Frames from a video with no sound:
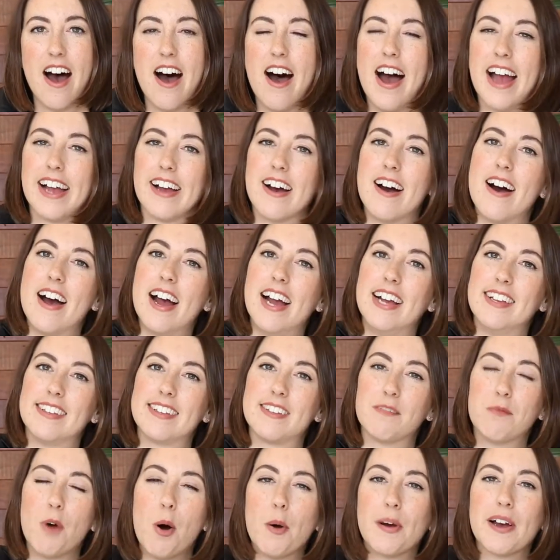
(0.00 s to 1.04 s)
Hi
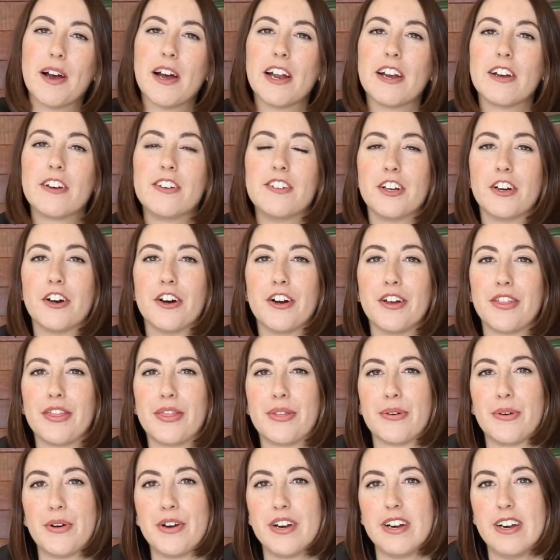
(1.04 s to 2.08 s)
guys, what we're going to
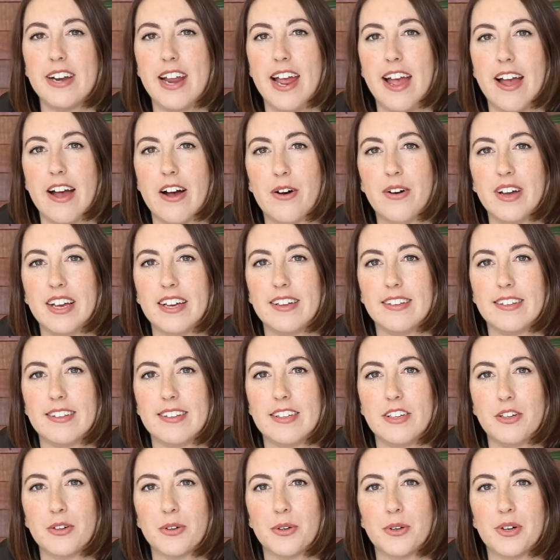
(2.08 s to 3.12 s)
go through now
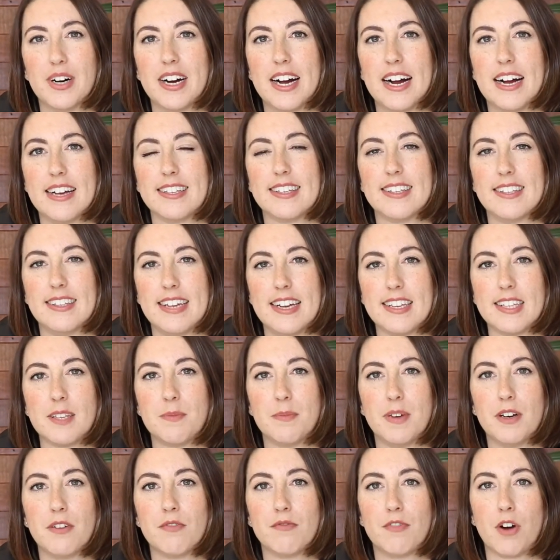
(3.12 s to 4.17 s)
is your
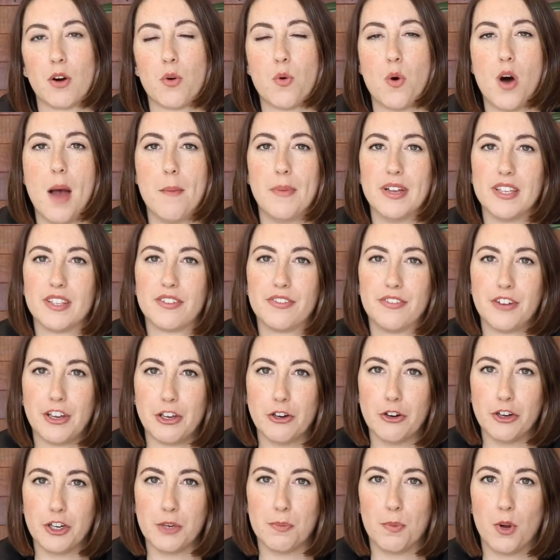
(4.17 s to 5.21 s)
assessment requirements for
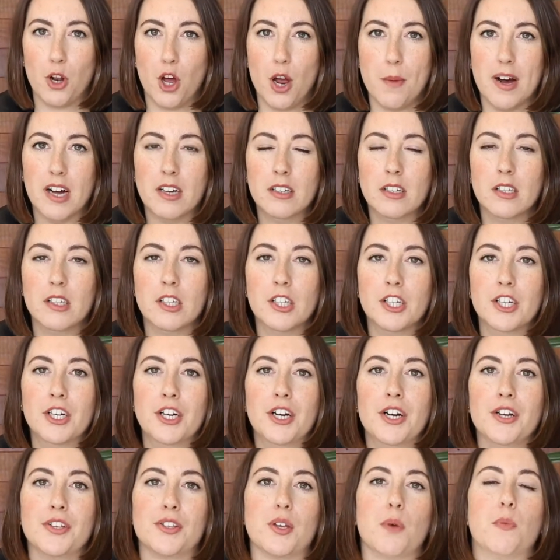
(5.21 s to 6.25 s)
your diploma.
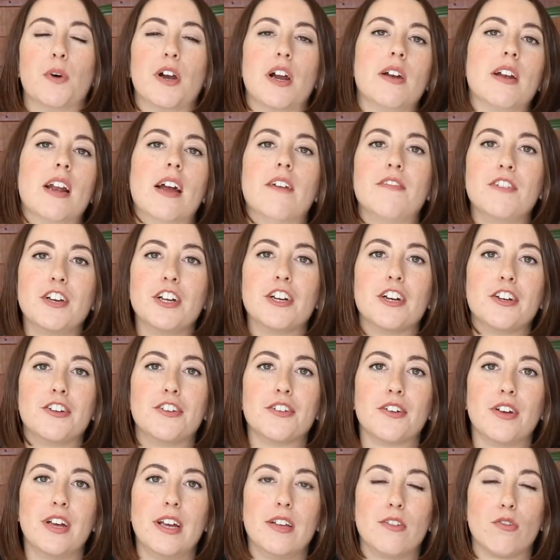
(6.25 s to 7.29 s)
So what I'd love you to
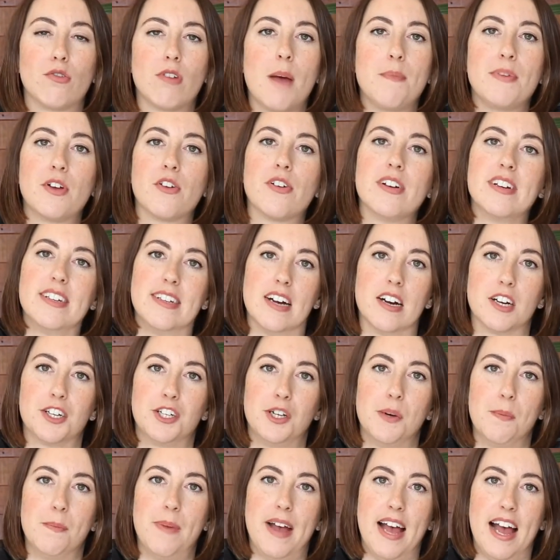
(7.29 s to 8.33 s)
do is grab your
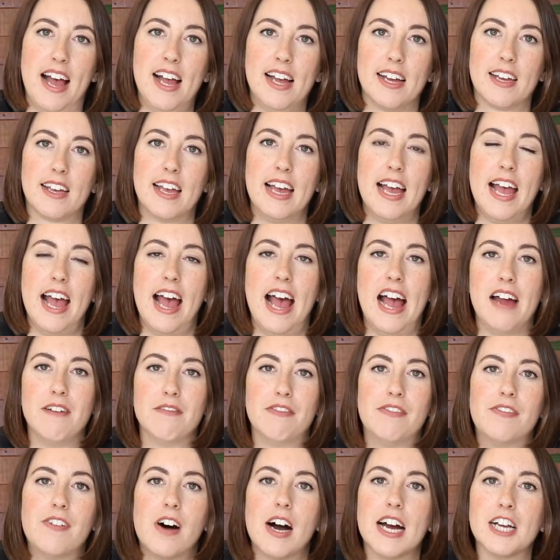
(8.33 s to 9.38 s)
induction pack
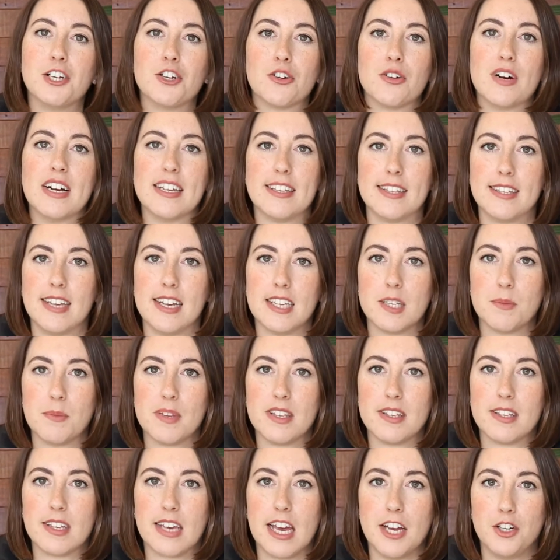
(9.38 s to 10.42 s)
and find your
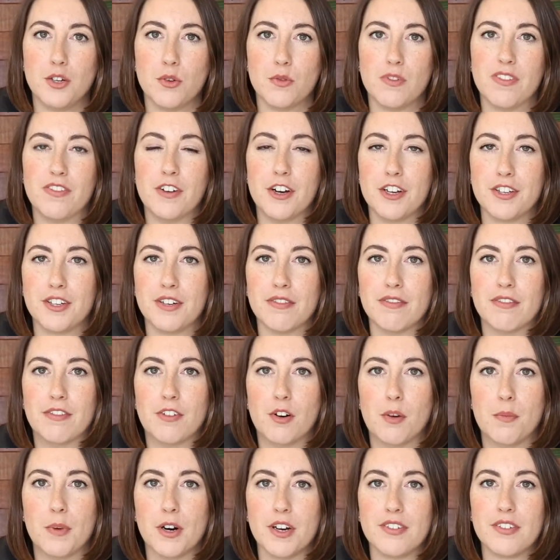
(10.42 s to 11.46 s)
assessment schedule first and
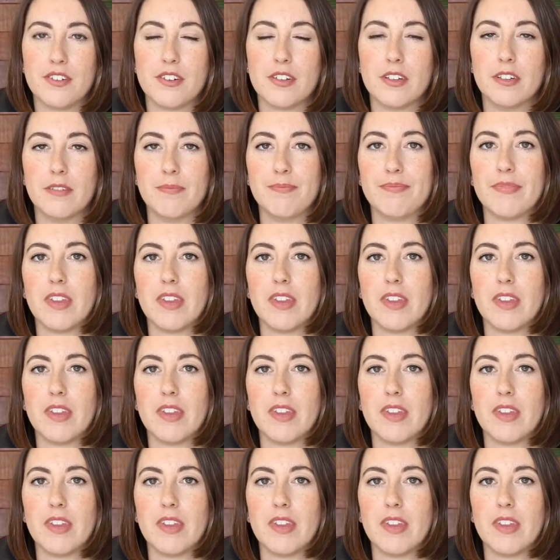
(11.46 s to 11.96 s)
foremost.